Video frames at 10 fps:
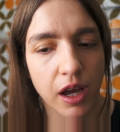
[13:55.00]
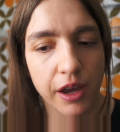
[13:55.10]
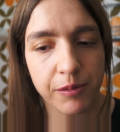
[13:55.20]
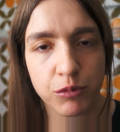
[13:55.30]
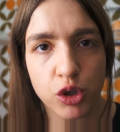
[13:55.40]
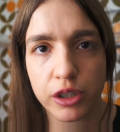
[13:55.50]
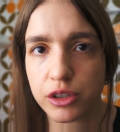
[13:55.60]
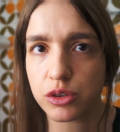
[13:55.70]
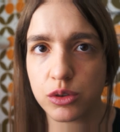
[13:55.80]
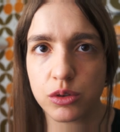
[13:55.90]
I'm
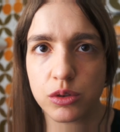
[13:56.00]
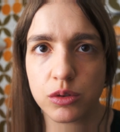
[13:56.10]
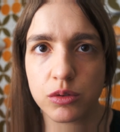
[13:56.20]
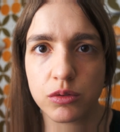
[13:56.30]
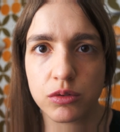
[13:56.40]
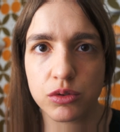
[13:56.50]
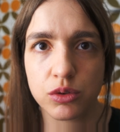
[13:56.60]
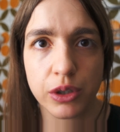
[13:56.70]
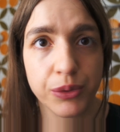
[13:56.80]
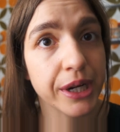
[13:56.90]
going to
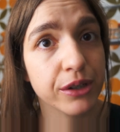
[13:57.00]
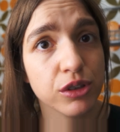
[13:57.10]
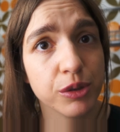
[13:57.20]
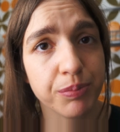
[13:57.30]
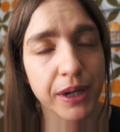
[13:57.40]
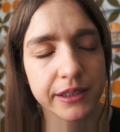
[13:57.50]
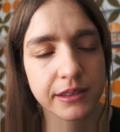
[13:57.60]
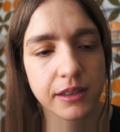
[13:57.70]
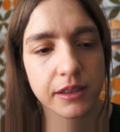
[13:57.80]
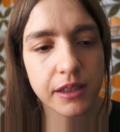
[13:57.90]
do a regular
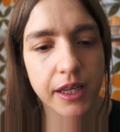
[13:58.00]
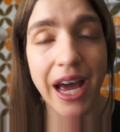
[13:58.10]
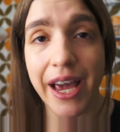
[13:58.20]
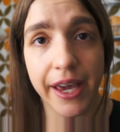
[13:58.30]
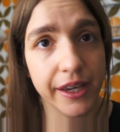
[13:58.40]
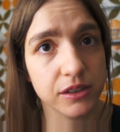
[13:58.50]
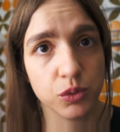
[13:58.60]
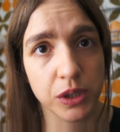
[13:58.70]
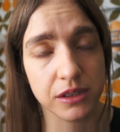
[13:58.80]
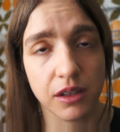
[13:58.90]
pasta. I
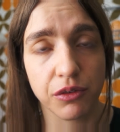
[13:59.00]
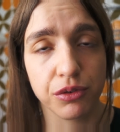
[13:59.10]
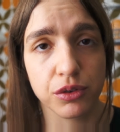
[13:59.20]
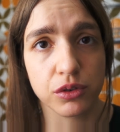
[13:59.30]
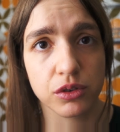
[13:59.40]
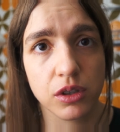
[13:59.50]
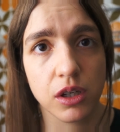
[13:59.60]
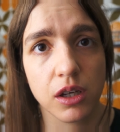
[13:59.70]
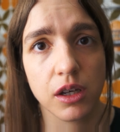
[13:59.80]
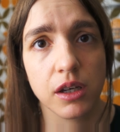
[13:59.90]
hate wasting food.
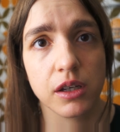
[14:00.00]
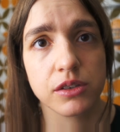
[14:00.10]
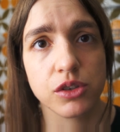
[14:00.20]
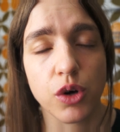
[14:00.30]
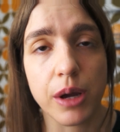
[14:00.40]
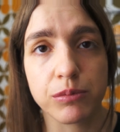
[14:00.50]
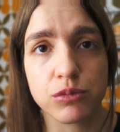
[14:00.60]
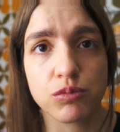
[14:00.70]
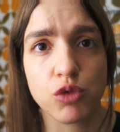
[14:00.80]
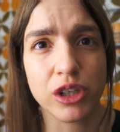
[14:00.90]
So
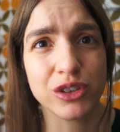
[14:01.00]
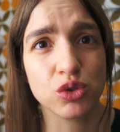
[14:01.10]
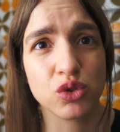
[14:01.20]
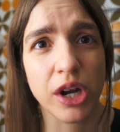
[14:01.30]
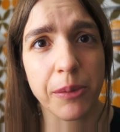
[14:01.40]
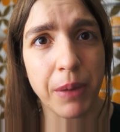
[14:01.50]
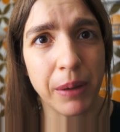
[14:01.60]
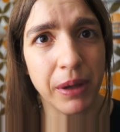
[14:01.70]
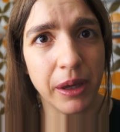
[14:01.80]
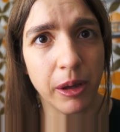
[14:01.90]
I'm going to try
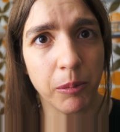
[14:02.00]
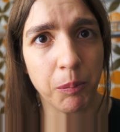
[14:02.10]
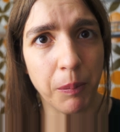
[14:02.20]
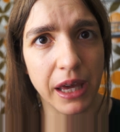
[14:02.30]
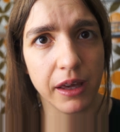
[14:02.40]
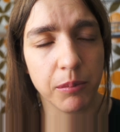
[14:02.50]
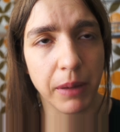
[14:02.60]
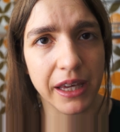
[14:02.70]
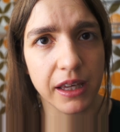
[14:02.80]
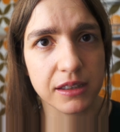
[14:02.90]
maybe
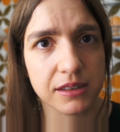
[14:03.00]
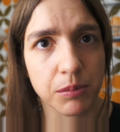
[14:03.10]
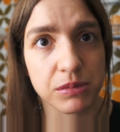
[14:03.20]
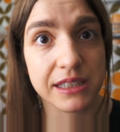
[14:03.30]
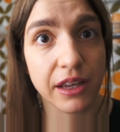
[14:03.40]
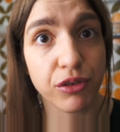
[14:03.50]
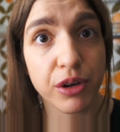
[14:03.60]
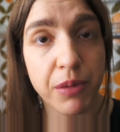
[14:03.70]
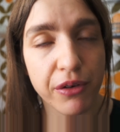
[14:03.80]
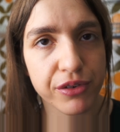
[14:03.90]
making some savory
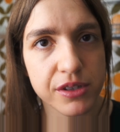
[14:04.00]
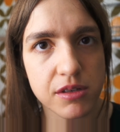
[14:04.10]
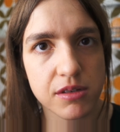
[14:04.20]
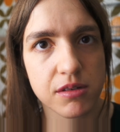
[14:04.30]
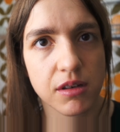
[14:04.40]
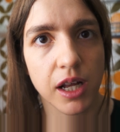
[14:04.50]
muffins